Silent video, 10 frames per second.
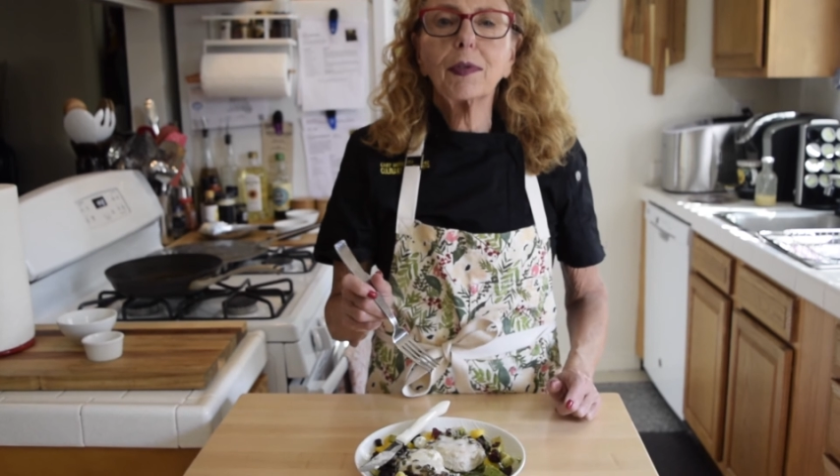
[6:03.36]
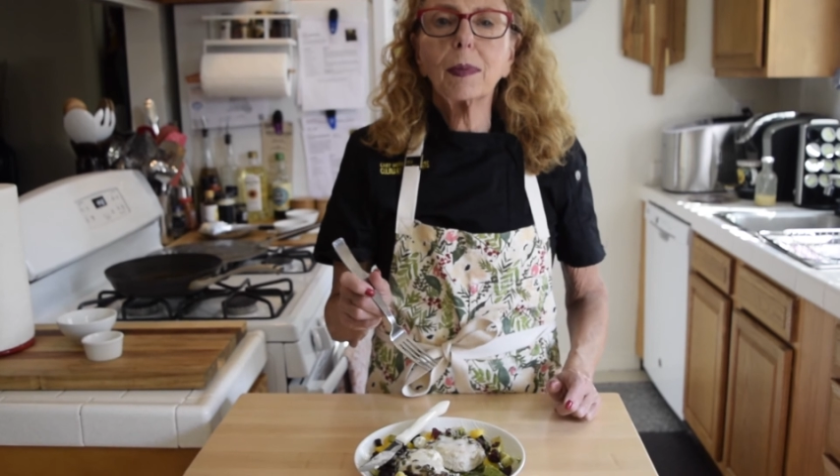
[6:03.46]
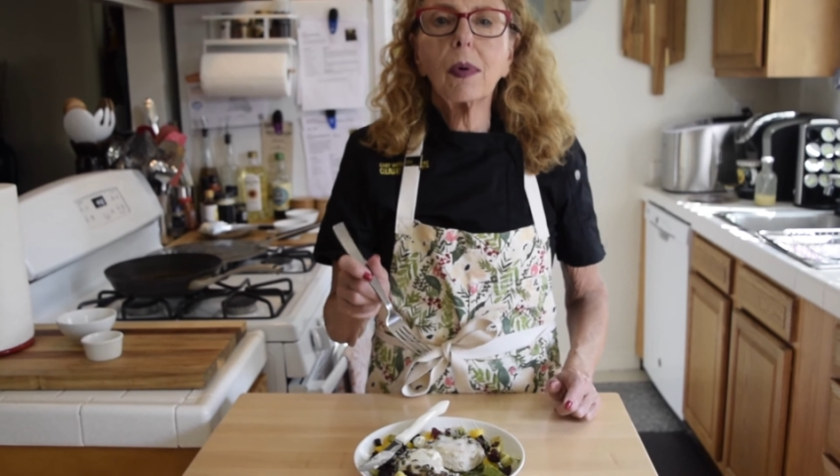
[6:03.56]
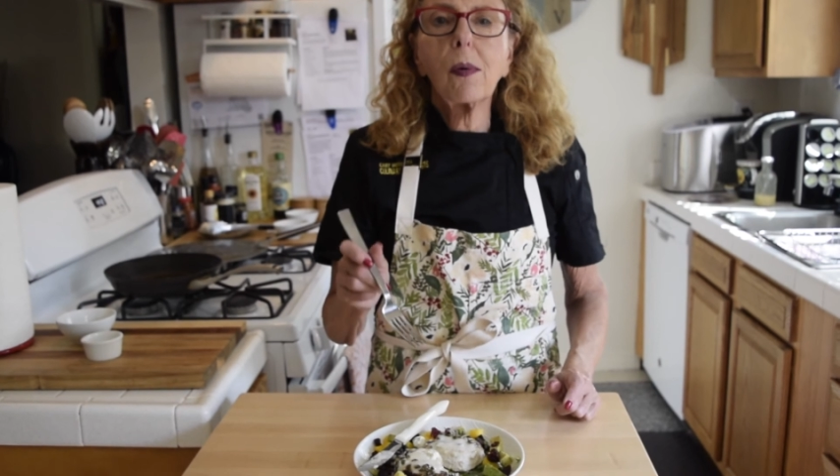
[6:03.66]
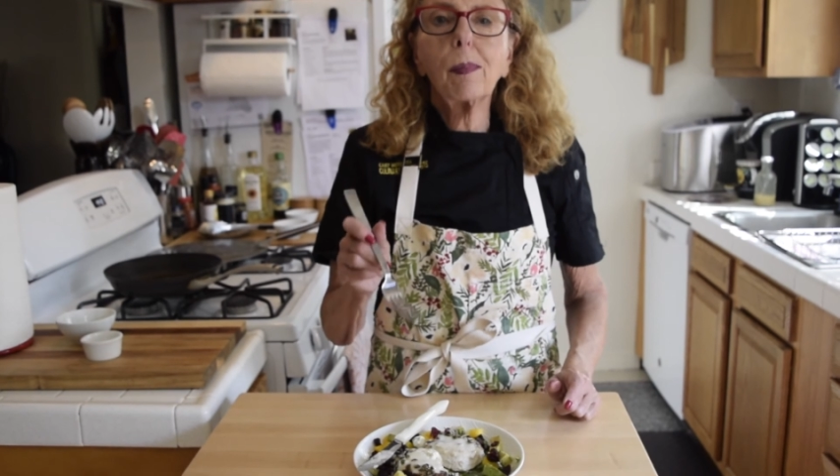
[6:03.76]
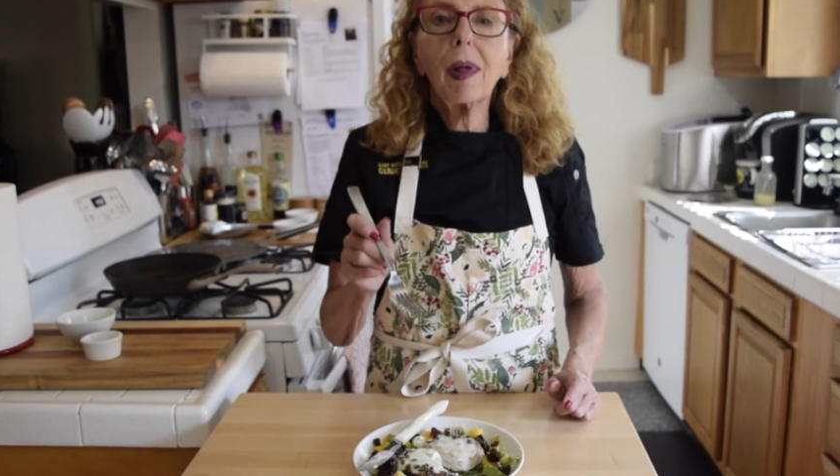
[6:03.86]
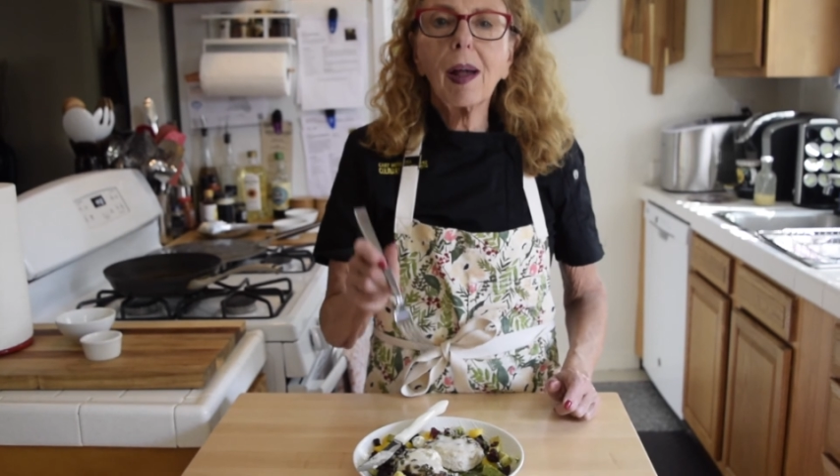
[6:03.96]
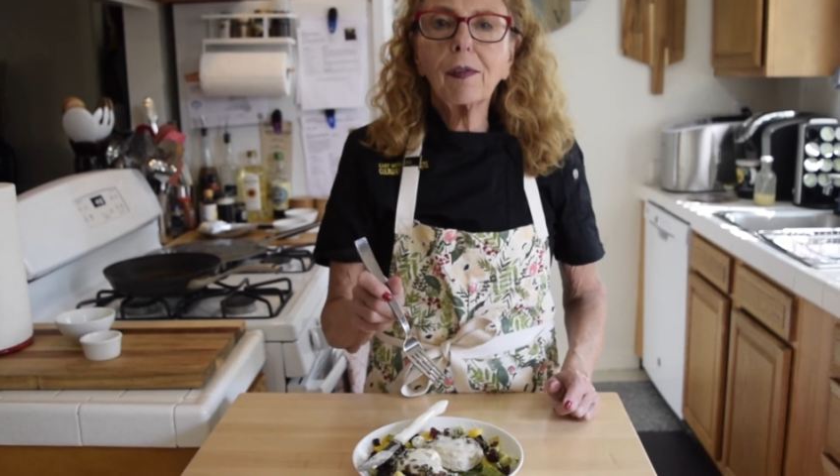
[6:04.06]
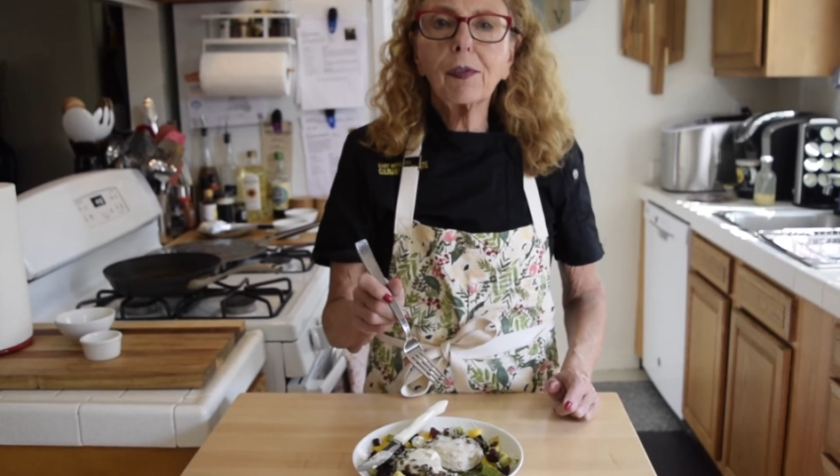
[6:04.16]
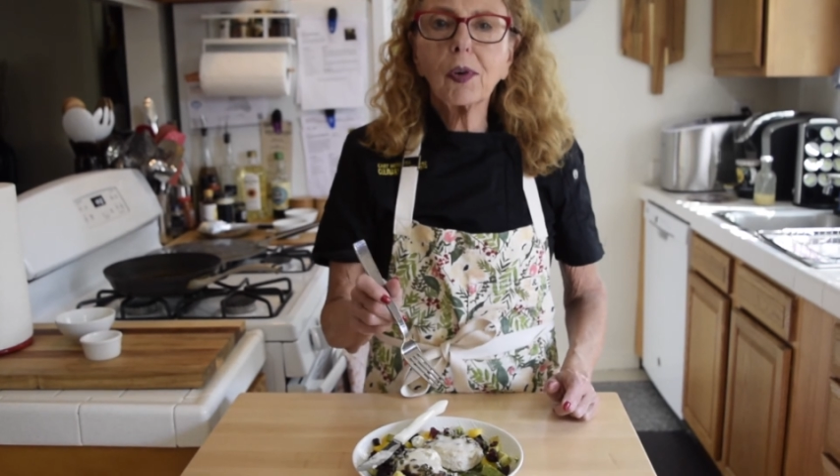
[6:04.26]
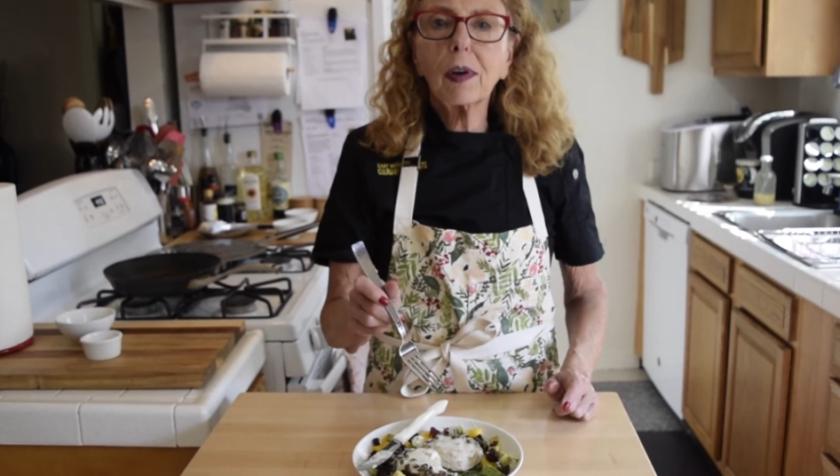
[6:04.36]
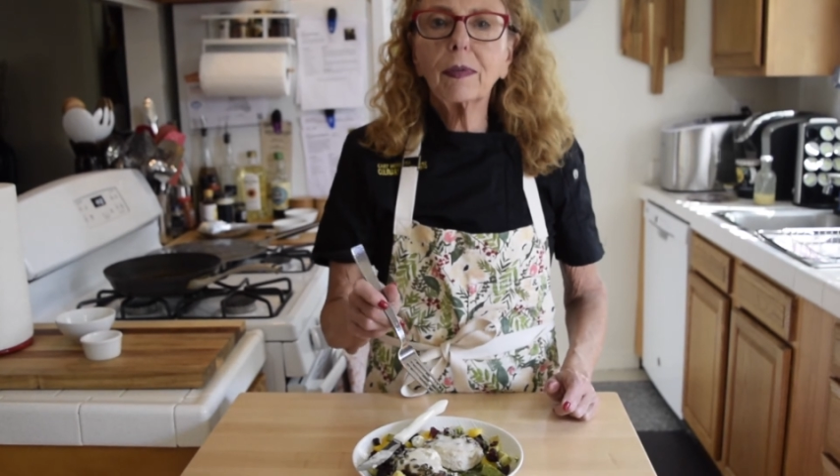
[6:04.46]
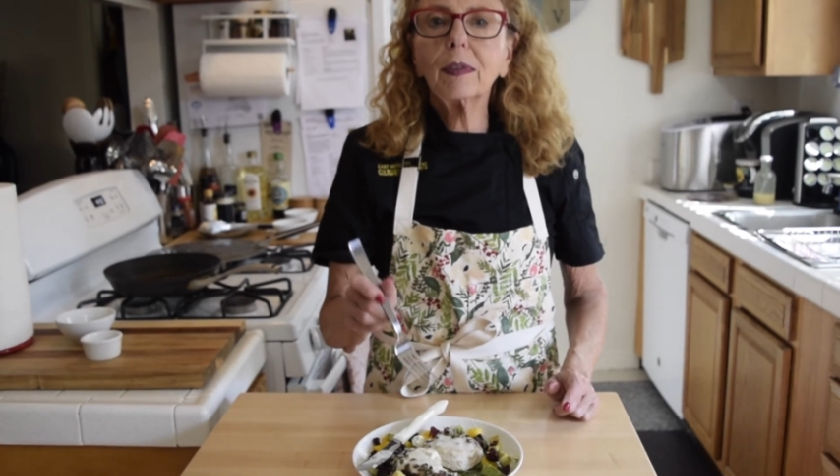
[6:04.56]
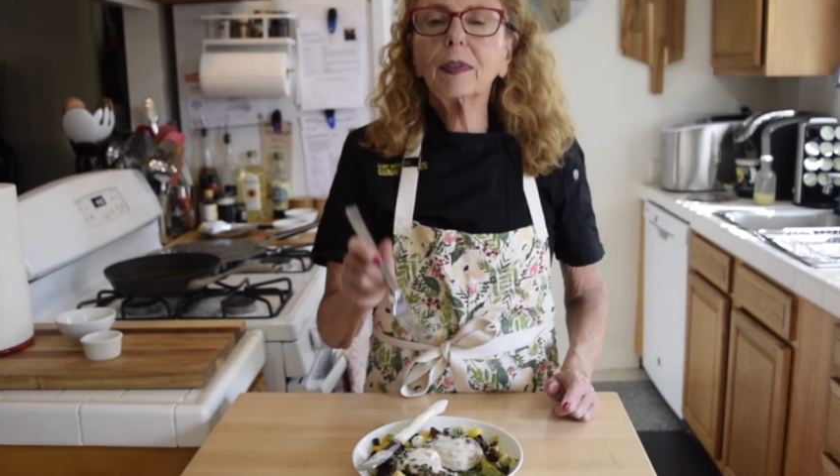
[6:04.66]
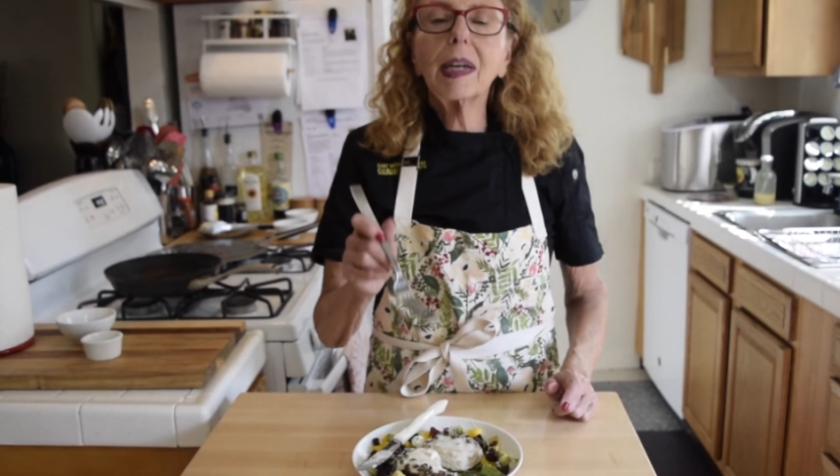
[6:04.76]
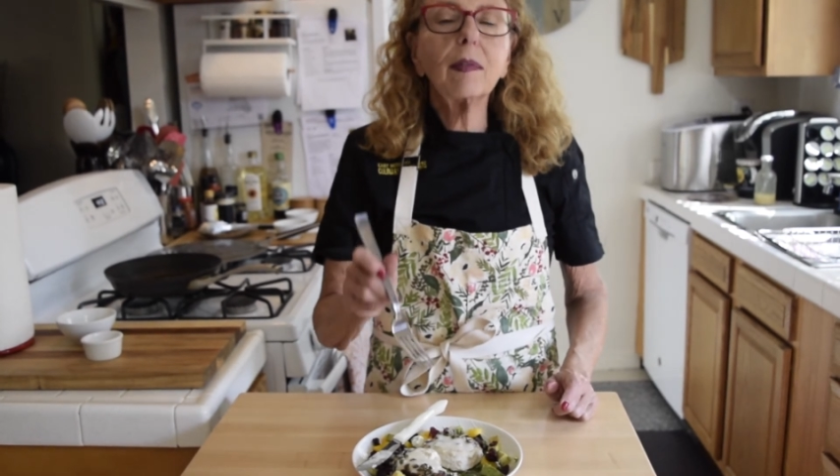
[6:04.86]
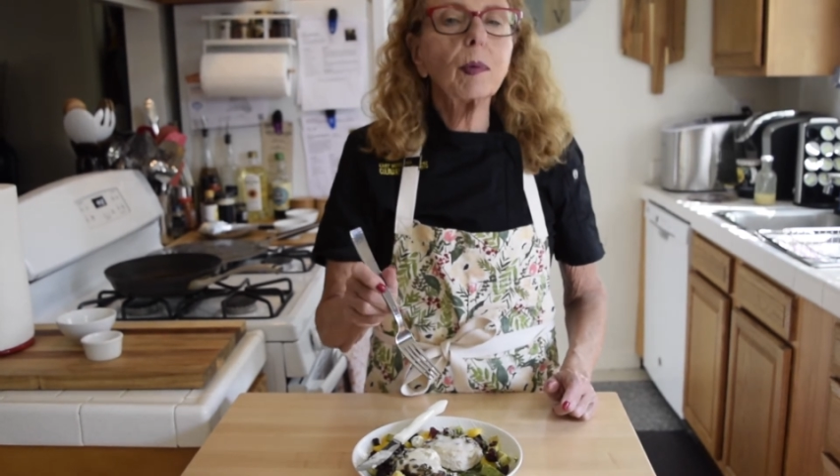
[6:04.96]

some more black truffle FLAVA